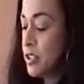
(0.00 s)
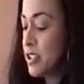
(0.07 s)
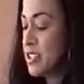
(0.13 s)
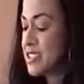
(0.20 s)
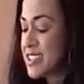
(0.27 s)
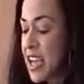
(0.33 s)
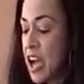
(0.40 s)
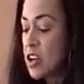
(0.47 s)

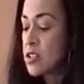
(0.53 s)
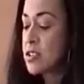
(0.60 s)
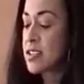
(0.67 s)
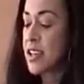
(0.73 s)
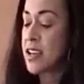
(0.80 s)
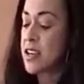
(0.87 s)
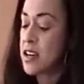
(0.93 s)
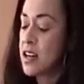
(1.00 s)
It sounds
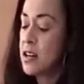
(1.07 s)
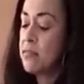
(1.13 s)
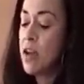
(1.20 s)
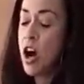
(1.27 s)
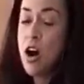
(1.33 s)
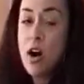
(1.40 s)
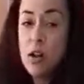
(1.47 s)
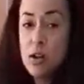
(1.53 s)
like a
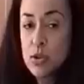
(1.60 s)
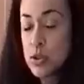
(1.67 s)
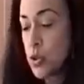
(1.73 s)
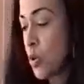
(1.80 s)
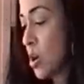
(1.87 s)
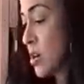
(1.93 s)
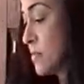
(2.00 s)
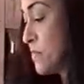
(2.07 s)
hollow
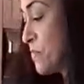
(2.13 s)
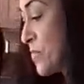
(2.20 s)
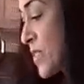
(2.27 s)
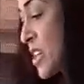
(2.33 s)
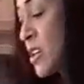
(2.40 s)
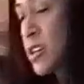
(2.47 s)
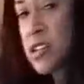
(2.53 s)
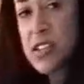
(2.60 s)
door.
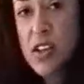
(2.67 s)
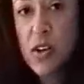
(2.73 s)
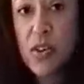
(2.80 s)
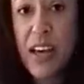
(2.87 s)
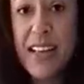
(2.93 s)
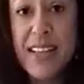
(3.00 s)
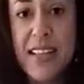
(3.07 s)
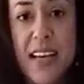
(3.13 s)
So
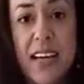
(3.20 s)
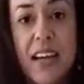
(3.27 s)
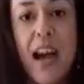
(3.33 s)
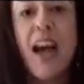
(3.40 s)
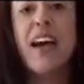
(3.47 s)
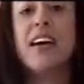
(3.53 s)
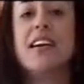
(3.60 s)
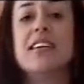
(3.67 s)
that's it,
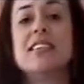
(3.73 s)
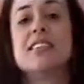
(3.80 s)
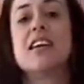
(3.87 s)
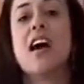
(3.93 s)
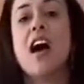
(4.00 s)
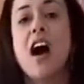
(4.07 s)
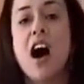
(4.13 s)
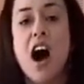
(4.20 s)
and
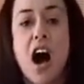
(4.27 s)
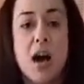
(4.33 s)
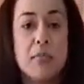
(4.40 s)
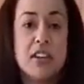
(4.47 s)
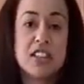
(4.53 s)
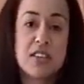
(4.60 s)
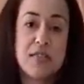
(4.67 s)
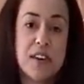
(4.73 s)

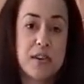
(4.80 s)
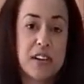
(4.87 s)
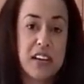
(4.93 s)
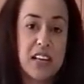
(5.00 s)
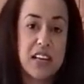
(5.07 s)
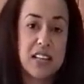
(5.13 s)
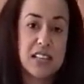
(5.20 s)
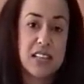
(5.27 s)
it's a very
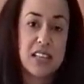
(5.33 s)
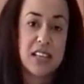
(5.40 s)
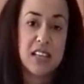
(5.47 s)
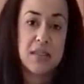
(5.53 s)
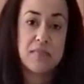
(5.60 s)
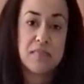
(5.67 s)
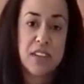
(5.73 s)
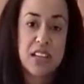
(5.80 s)

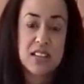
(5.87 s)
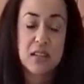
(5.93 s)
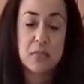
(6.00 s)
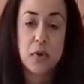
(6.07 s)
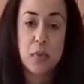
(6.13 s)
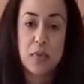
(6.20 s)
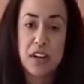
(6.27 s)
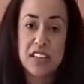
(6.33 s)
easy,
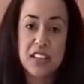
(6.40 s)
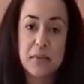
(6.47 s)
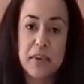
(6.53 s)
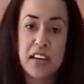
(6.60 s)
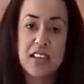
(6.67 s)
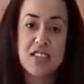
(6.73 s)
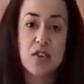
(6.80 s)
simple bread to make.